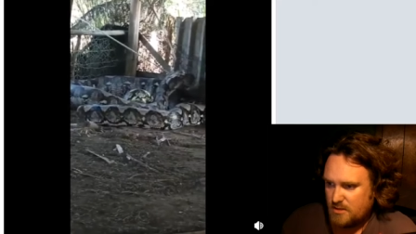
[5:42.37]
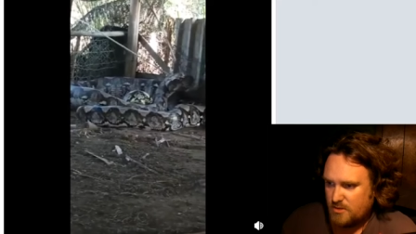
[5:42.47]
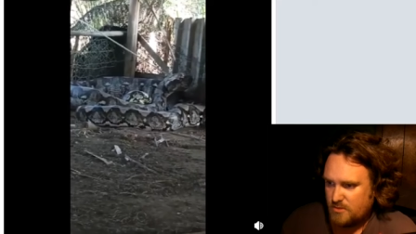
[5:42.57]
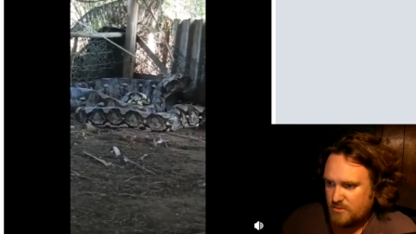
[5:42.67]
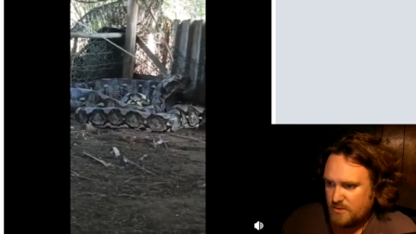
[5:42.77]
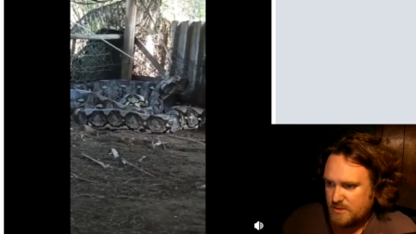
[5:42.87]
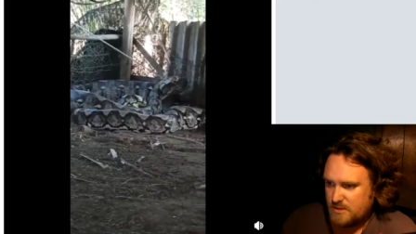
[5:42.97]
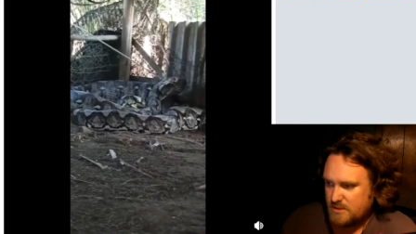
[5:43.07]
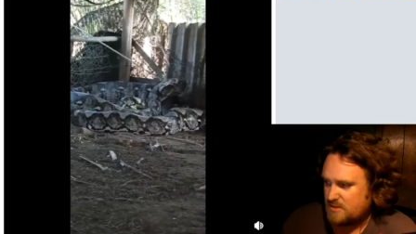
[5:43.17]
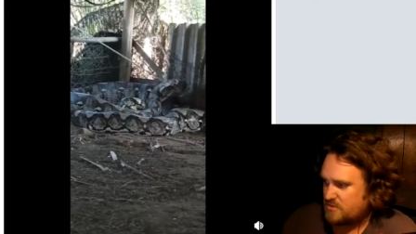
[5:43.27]
Oh, it,
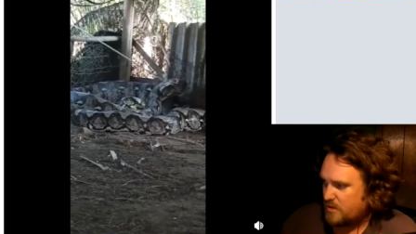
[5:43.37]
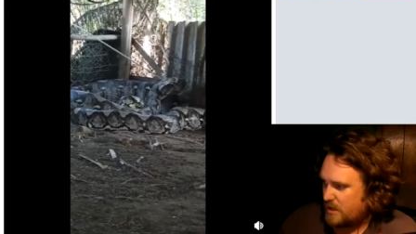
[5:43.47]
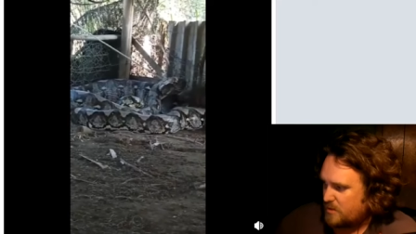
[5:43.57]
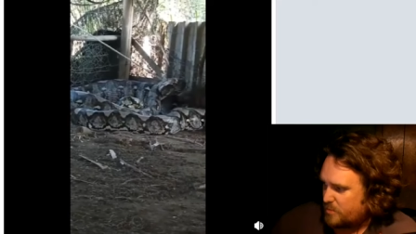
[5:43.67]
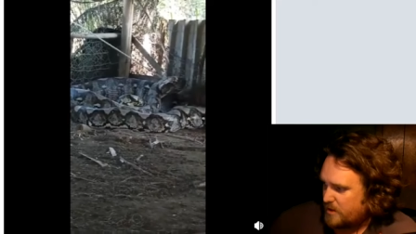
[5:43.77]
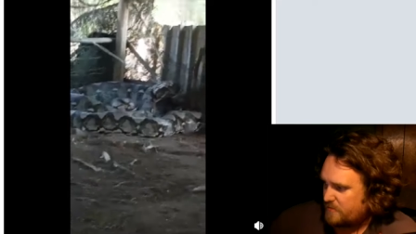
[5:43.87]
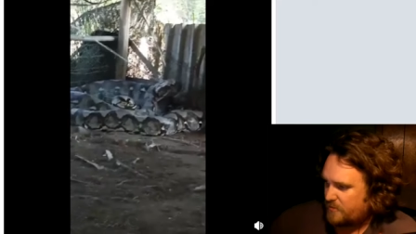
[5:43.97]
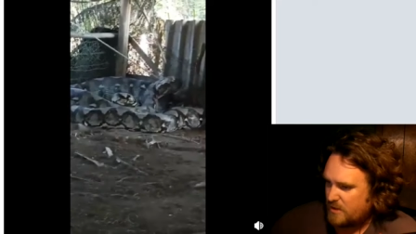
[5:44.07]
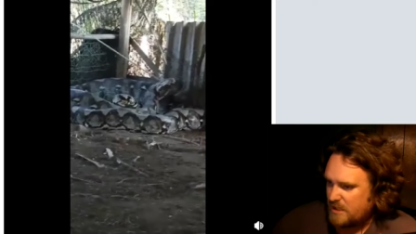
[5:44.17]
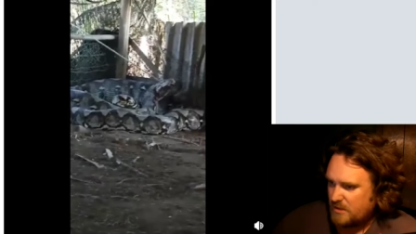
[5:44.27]
it's trying to break
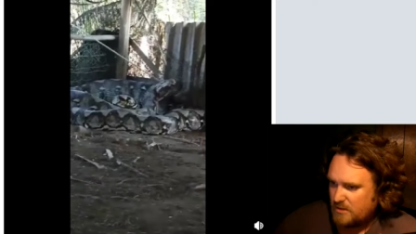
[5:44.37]
free.